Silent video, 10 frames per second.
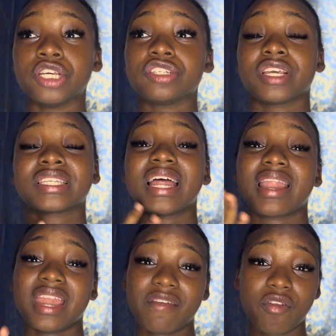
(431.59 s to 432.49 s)
So it's
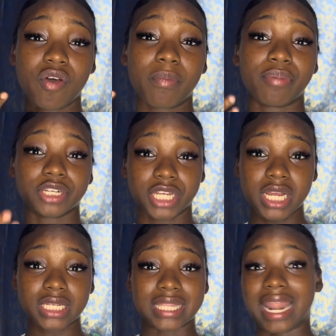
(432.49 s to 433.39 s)
that individual
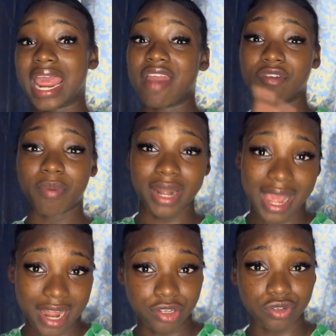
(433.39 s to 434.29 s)
project that everybody
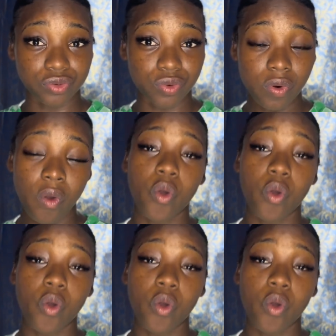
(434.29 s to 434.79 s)
had to do.